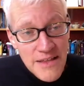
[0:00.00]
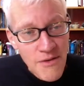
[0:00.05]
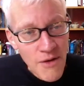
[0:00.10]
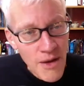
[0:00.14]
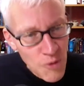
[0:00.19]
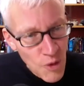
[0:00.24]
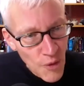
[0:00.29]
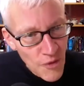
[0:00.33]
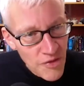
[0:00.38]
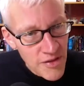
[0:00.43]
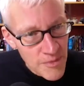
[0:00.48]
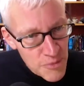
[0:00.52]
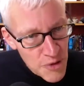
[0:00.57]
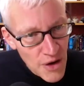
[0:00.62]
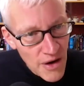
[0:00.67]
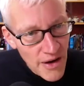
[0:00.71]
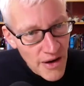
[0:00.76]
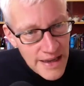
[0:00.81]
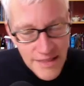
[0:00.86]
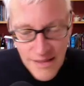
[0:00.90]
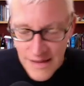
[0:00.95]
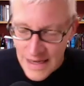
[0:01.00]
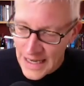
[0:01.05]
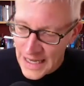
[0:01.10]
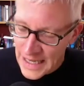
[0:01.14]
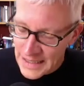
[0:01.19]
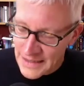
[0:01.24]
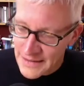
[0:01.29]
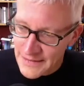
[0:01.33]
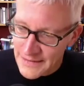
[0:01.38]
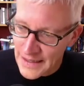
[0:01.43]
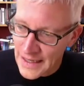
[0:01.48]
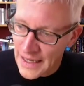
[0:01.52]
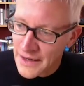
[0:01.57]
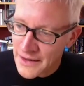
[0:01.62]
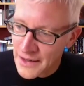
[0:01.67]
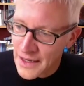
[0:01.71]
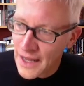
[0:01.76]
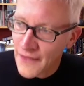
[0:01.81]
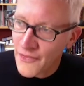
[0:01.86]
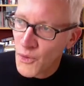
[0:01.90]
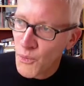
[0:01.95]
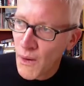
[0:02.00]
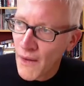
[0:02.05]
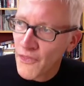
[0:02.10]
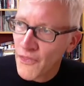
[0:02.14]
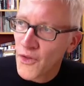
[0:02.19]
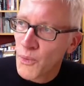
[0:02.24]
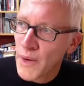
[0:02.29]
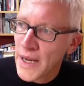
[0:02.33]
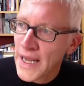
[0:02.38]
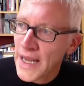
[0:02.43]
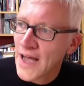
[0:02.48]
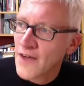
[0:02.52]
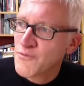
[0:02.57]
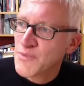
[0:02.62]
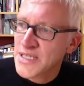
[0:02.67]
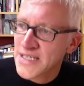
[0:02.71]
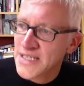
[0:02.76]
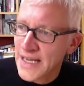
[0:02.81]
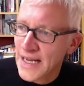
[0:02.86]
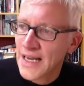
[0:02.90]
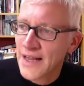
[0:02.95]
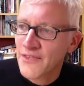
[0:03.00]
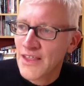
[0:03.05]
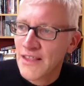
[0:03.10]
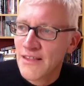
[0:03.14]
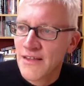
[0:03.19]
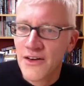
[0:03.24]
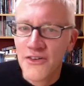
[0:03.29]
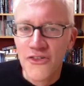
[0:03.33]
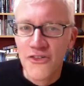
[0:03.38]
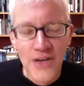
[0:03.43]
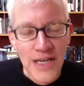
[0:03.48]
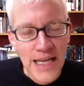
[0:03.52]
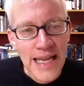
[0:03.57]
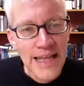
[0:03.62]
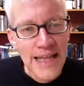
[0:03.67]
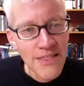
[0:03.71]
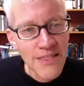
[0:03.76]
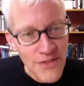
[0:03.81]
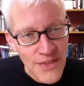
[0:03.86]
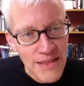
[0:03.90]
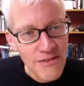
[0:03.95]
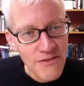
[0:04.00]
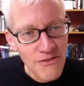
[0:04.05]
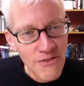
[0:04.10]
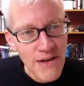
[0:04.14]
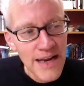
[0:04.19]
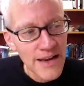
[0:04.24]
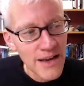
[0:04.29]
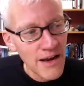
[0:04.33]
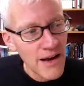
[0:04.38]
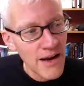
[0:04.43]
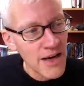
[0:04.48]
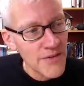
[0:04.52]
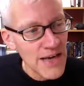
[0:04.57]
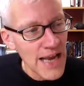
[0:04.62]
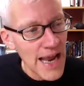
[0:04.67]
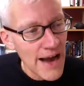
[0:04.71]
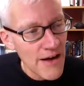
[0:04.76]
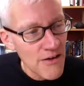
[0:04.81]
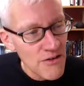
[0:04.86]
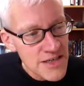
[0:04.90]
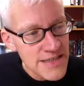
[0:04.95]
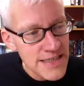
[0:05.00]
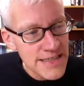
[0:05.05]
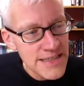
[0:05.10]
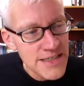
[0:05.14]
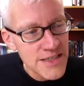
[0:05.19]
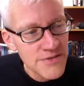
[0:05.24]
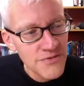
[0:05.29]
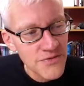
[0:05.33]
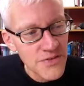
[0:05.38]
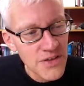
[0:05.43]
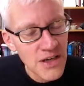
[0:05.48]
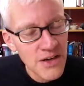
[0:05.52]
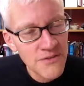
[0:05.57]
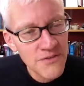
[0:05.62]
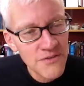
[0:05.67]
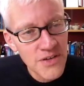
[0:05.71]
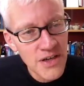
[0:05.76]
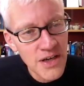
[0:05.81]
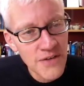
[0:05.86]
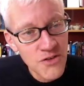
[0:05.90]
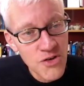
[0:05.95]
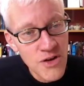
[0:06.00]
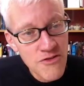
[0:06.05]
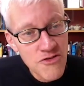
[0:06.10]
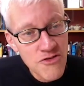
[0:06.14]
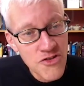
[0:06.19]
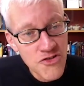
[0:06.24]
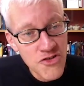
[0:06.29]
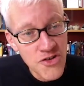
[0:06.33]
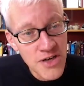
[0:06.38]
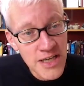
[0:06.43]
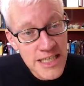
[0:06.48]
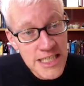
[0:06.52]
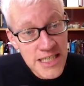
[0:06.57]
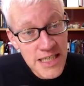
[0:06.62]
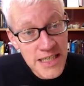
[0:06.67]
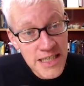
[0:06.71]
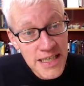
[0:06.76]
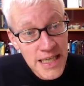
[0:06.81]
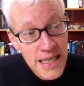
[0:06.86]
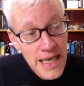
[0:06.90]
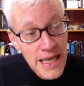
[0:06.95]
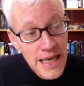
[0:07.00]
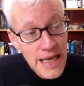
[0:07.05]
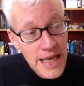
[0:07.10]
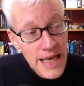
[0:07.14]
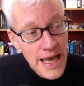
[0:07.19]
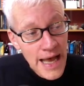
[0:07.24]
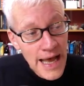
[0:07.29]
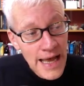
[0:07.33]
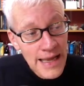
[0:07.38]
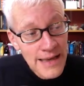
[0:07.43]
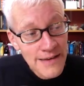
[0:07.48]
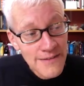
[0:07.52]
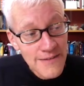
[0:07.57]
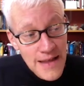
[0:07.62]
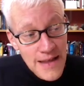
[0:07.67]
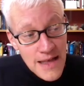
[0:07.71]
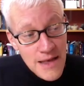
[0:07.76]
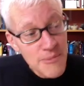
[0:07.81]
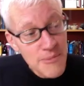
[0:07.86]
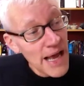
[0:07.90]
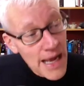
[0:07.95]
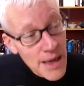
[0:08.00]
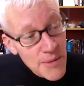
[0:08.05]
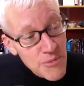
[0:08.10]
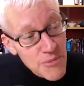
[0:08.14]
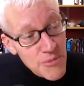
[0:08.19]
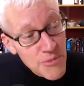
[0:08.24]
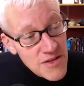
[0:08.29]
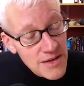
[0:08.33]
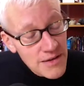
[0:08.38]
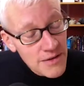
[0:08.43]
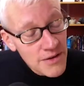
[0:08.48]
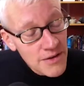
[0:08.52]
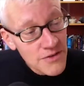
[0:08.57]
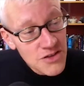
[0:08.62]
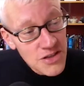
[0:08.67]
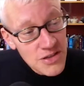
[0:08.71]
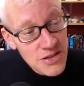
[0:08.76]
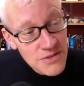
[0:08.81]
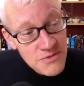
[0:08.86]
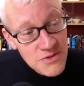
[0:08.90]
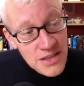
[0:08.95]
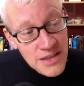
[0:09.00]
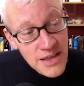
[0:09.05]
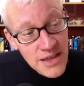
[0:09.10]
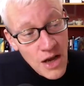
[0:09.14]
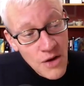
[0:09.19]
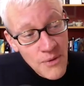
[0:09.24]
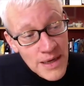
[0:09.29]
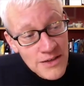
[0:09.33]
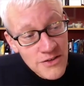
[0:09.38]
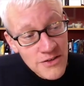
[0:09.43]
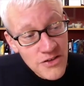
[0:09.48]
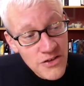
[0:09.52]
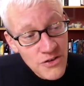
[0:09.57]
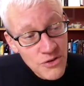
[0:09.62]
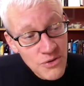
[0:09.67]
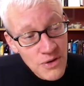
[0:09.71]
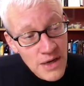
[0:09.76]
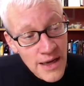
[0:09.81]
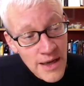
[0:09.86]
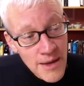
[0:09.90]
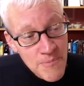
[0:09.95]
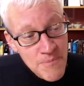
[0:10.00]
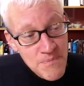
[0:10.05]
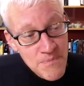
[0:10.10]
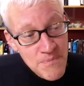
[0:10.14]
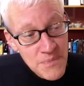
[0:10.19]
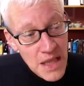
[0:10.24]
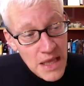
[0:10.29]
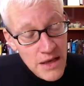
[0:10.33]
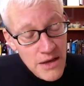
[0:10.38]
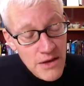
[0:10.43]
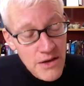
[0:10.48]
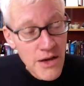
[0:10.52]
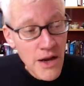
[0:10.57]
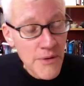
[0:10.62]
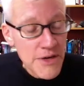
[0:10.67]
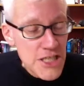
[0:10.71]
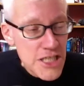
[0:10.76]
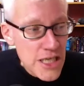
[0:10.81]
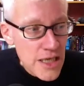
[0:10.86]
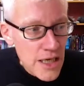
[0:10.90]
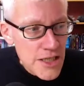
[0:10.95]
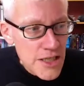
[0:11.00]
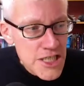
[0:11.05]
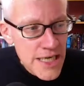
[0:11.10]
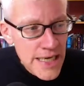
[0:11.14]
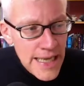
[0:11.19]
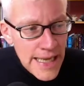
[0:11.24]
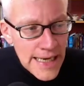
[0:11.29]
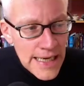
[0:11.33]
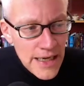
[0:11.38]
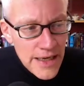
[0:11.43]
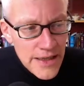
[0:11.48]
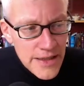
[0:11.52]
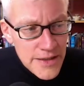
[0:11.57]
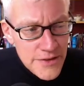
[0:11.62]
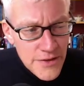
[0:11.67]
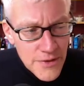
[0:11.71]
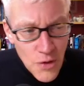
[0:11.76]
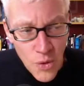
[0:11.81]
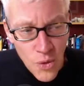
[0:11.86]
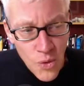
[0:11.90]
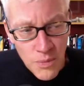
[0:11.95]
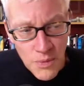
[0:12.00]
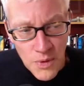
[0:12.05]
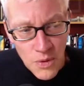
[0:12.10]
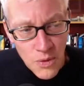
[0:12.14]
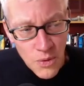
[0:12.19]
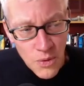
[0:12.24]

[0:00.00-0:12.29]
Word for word: So I'm not surprised, and the one that we have particularly in this country is this great kind of heritage of Christian tradition, and perhaps to go into you know, a church in England or